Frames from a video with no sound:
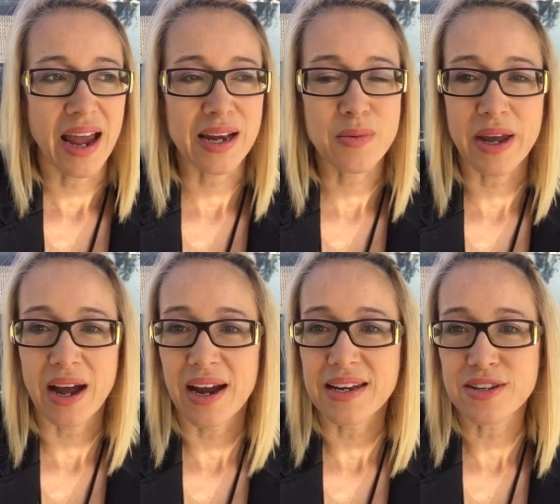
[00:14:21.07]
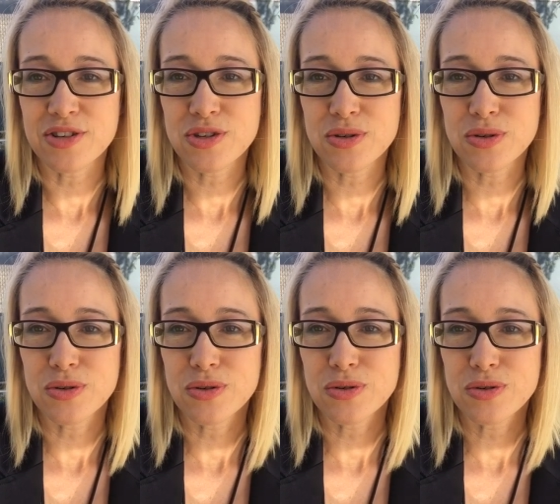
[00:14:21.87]
Anyway, I need
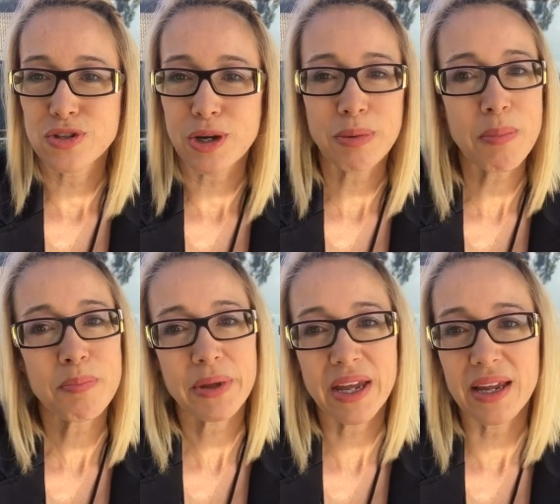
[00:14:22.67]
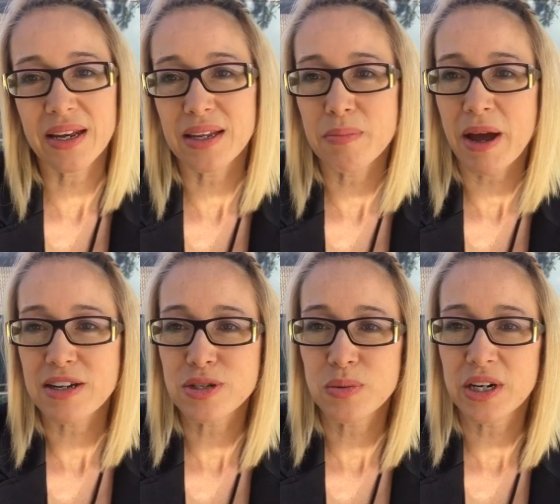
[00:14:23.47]
to jump up and get
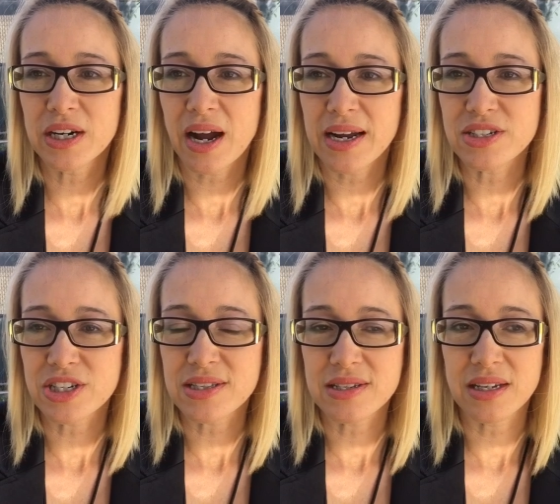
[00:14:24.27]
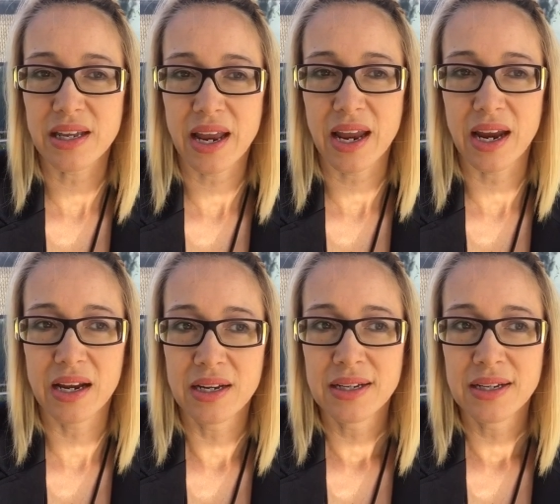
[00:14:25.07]
back to work. I just did a